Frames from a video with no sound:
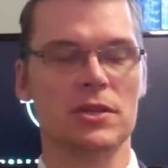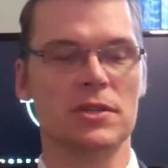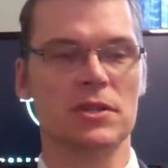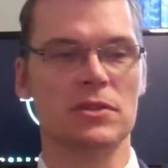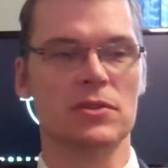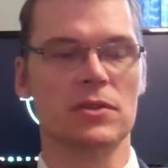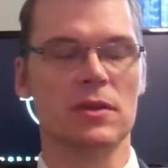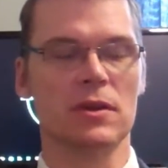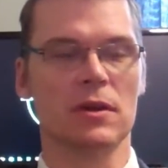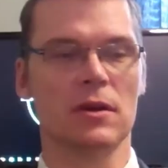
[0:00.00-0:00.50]

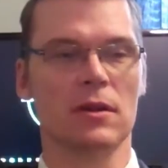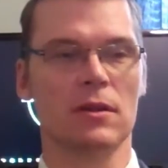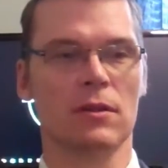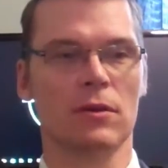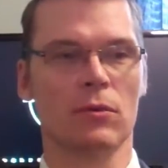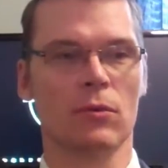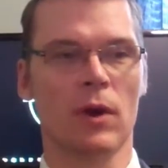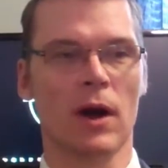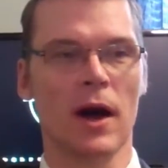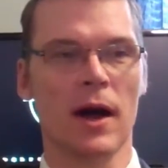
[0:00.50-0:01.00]
since
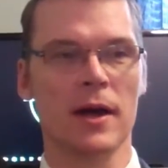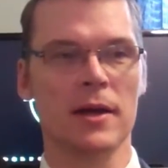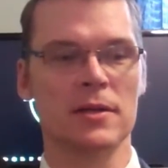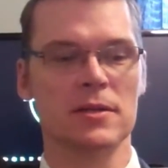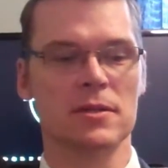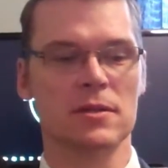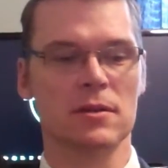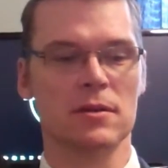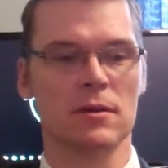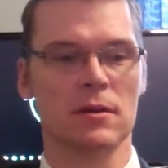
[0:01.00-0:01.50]
the
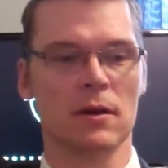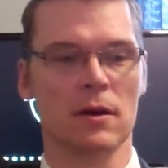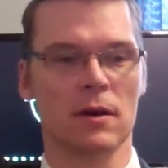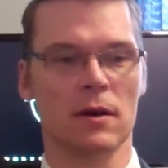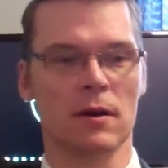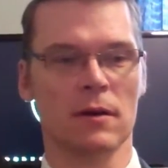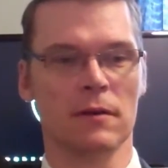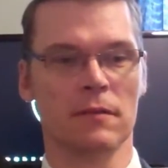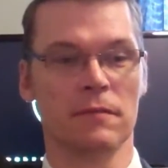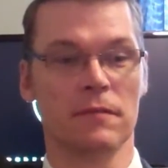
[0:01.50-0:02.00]
rise
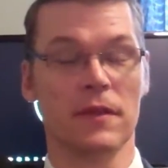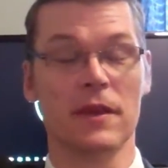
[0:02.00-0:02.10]
of